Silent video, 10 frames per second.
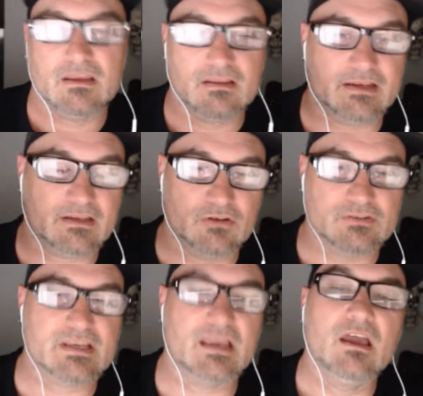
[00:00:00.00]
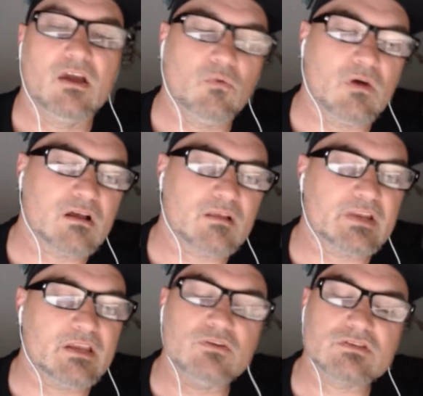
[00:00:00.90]
Like, you don't say, well, I'm
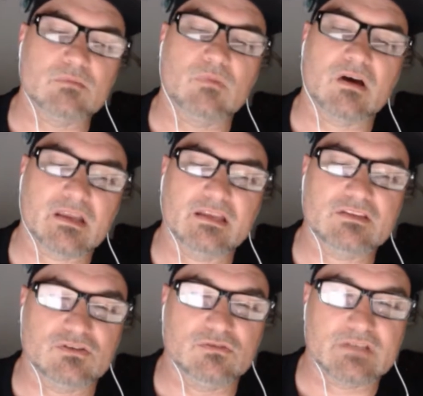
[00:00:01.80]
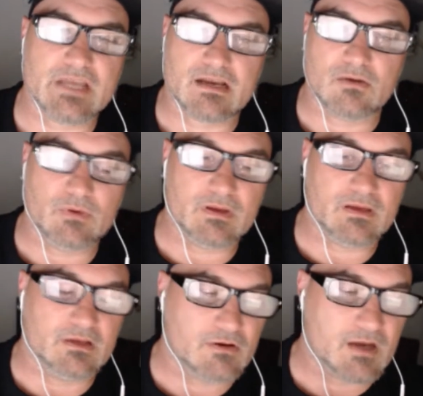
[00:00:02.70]
going to use the money to take a
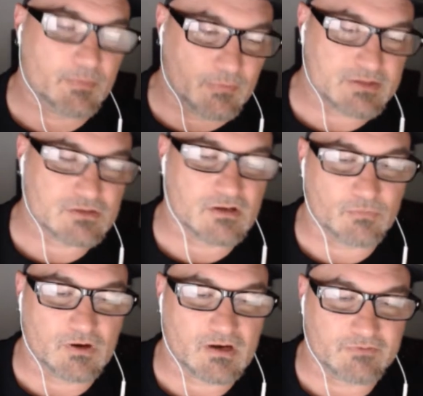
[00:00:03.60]
week, you know, a couple months off work.